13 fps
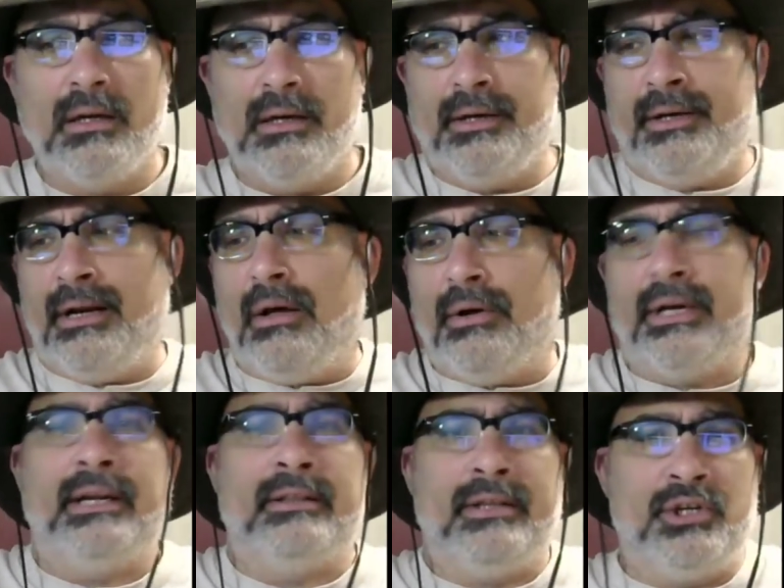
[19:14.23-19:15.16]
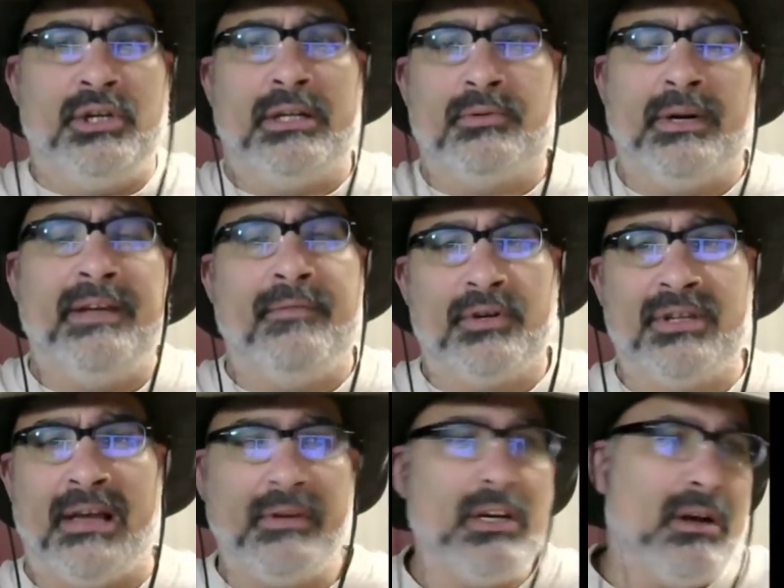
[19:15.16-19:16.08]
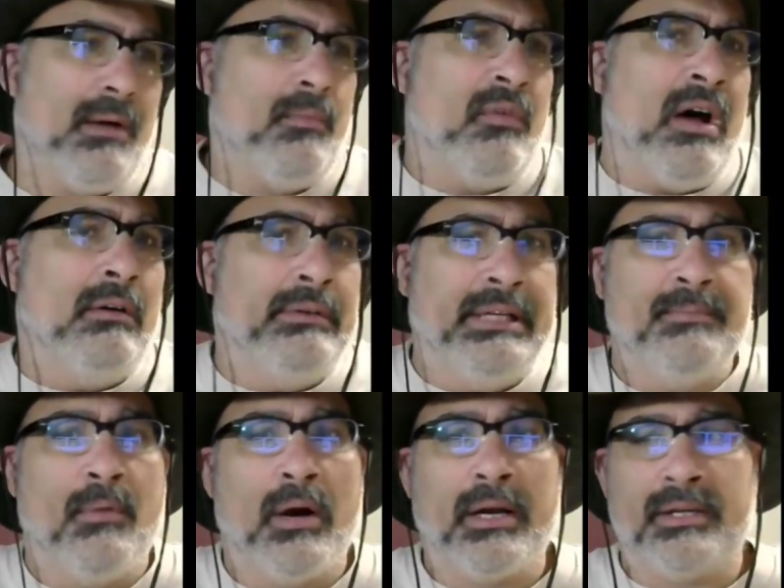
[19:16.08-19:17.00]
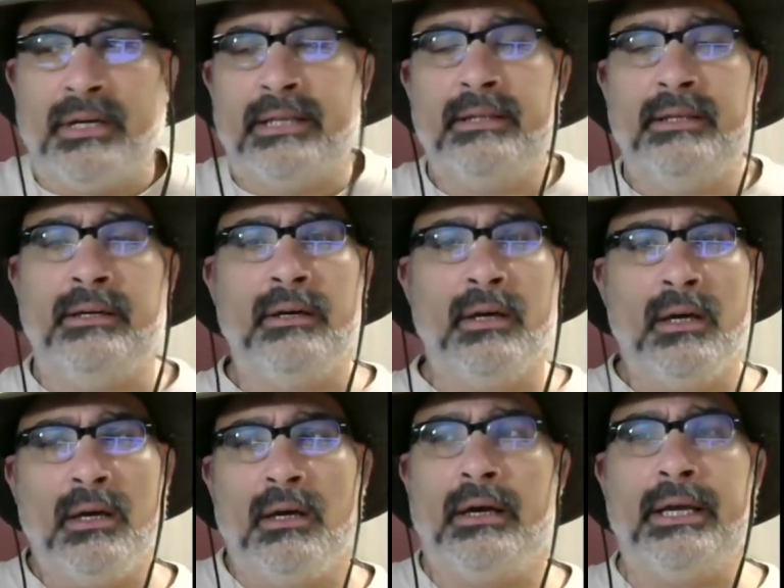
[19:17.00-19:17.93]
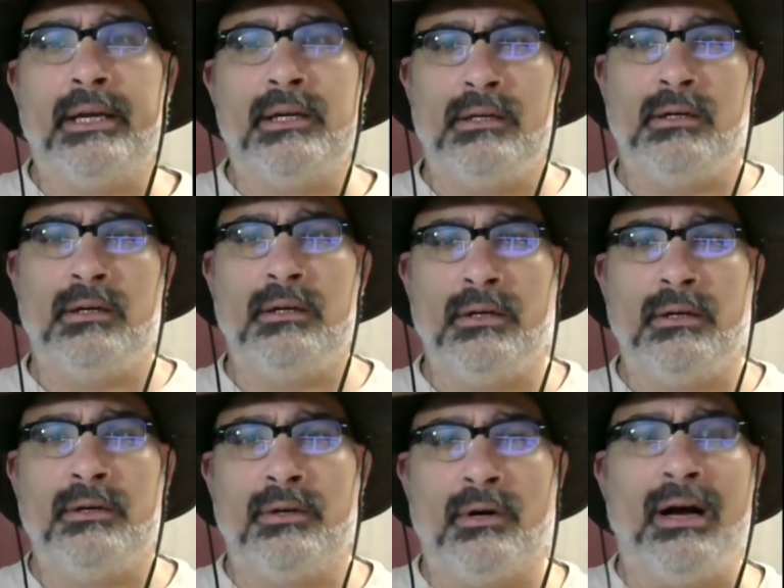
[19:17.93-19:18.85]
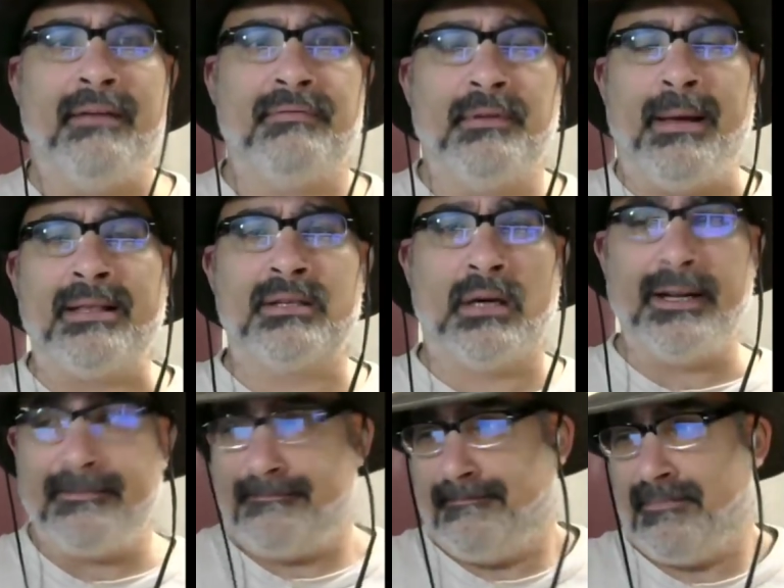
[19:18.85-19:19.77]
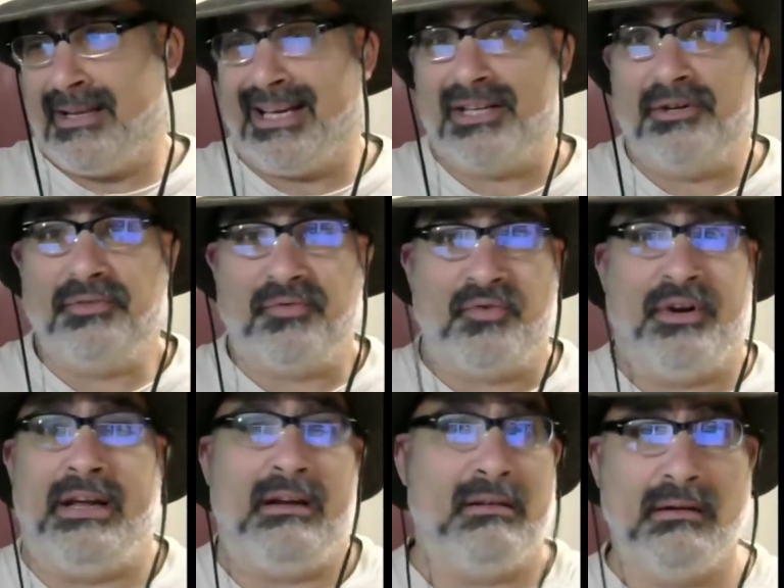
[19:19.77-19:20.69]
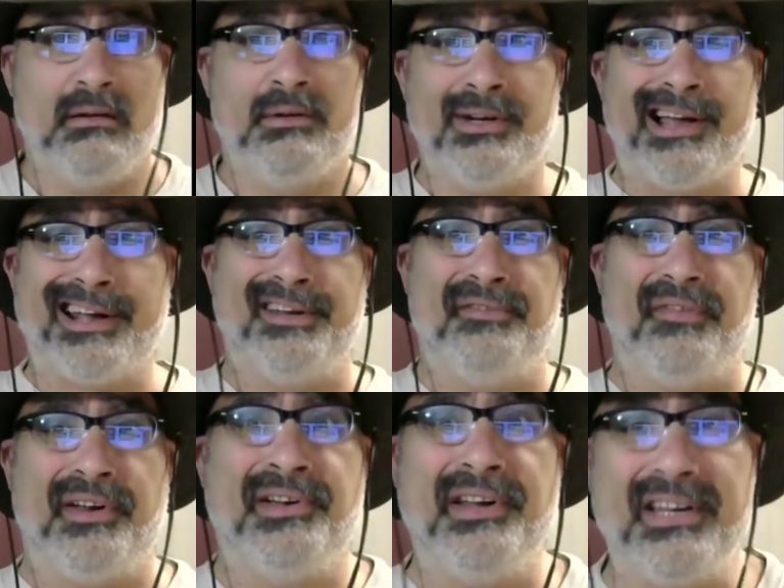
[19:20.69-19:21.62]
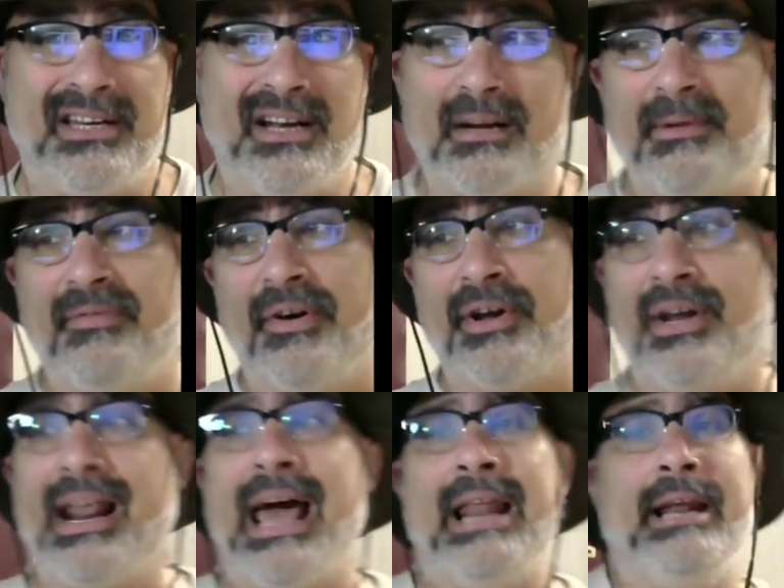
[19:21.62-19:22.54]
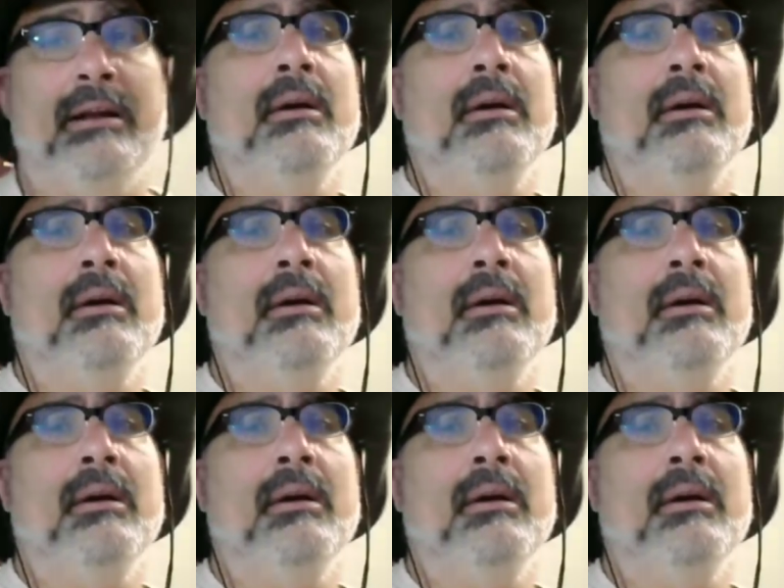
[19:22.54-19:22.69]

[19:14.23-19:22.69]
You're not looking at this shit 24/7. You're not following these markets like your life depends on it. I got news for you. You're not going to do very good. You're not going to be very good at it.